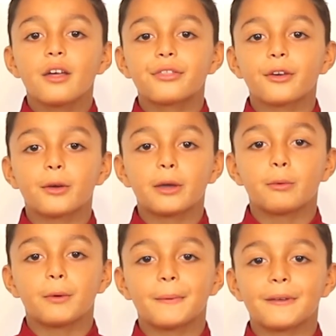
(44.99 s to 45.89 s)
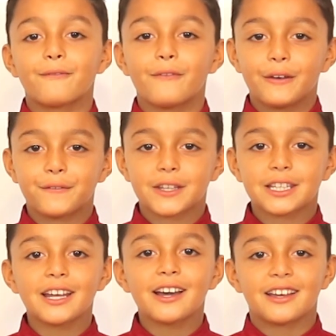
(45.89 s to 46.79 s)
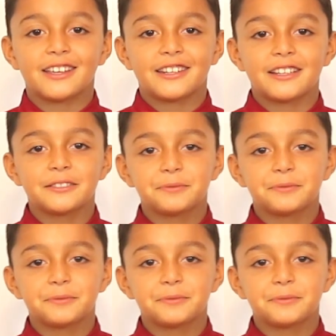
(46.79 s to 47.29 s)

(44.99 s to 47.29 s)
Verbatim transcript: So it will be 59.